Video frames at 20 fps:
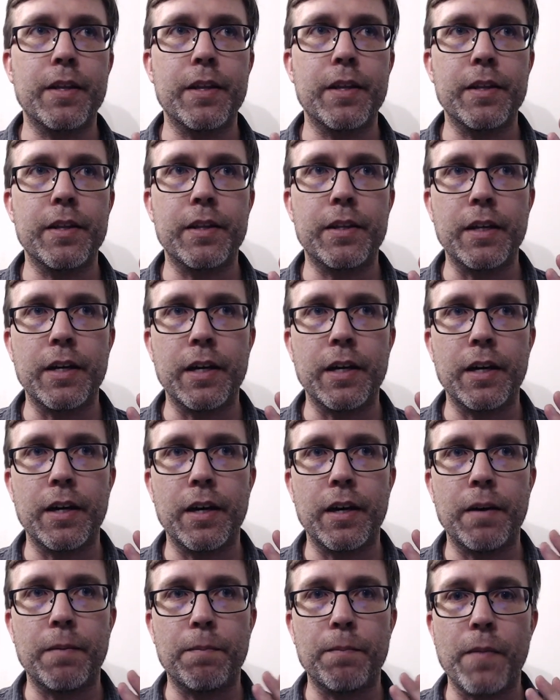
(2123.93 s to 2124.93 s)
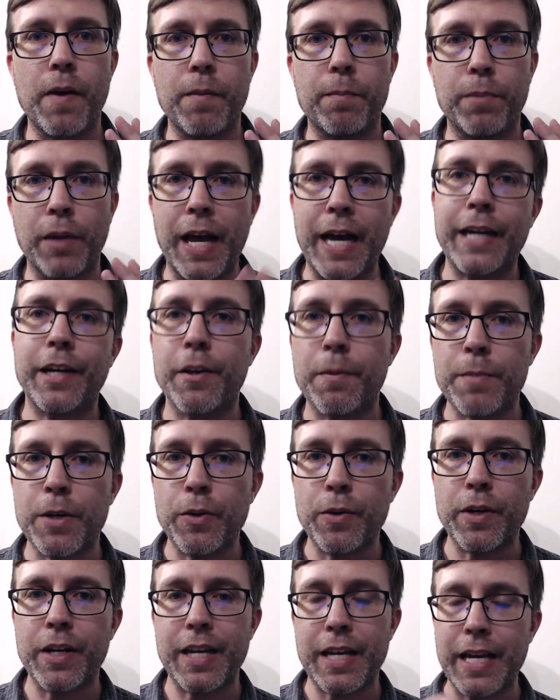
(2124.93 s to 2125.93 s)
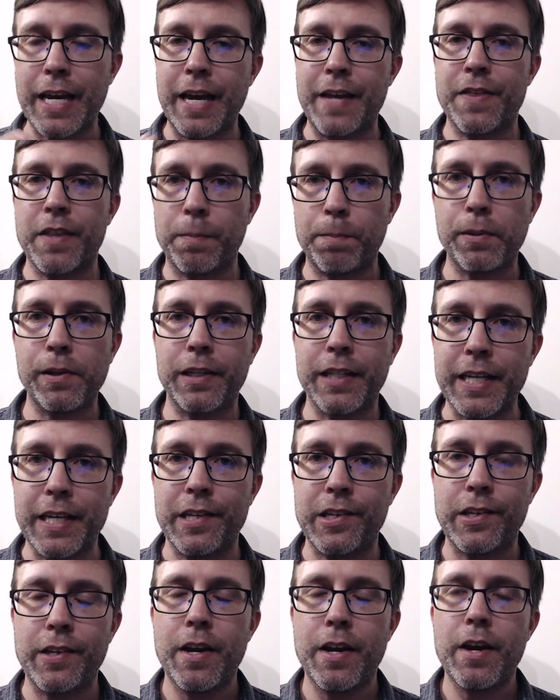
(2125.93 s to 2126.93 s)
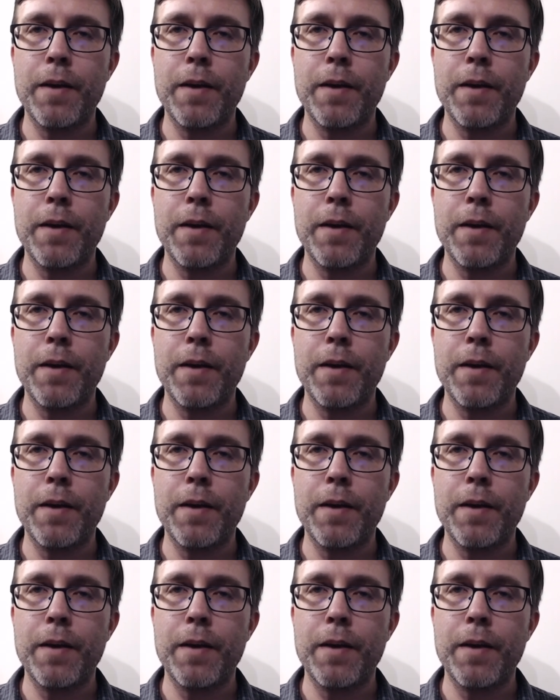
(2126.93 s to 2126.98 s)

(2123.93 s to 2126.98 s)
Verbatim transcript: the black community, and the police.